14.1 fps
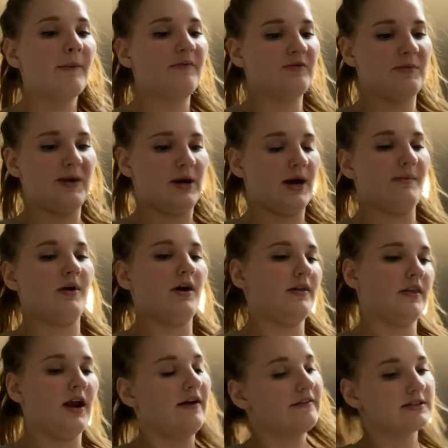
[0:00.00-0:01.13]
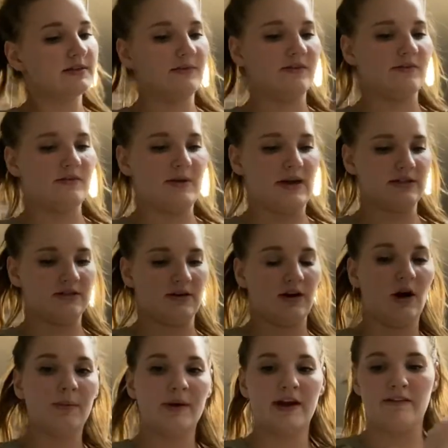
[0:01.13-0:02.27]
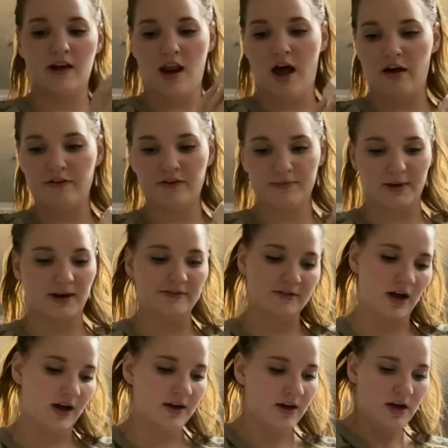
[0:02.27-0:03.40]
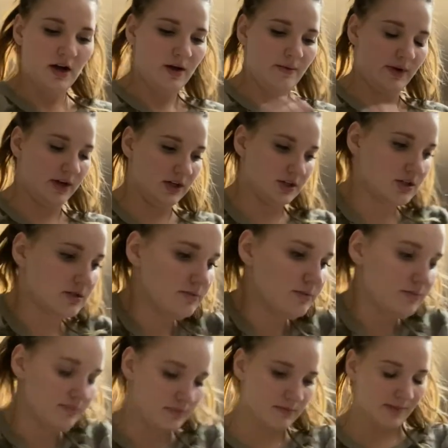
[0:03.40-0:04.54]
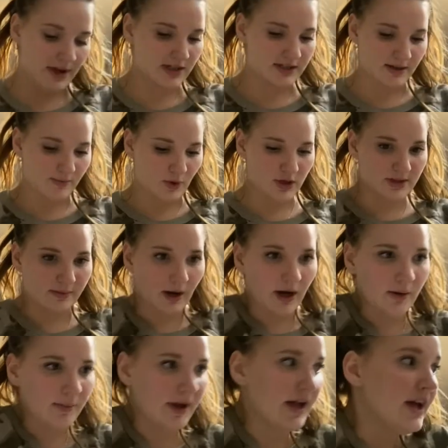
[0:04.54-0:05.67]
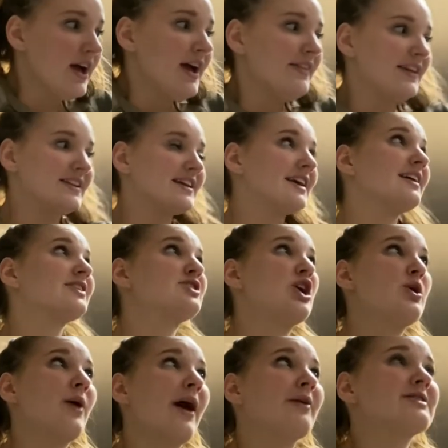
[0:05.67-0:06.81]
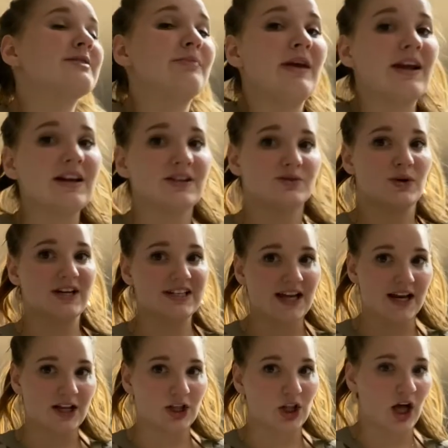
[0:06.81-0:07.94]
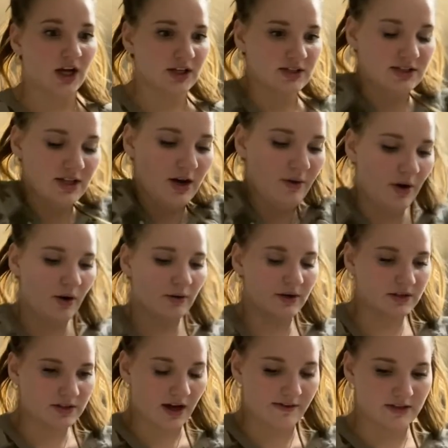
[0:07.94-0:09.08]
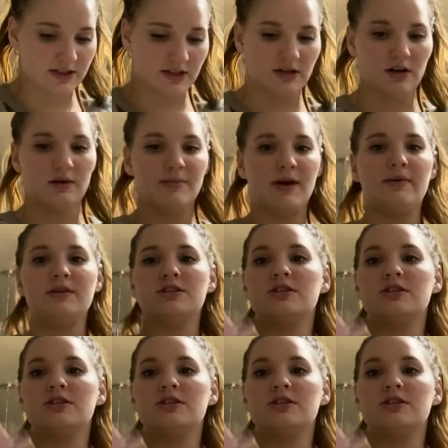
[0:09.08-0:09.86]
one for my grandma, and then obviously one for us. So I hope I have enough, but if not, we can just make some more tomorrow. But they take like two hours to bake and it's already 10 o'clock. So Oaklyn's obviously gonna go to bed once she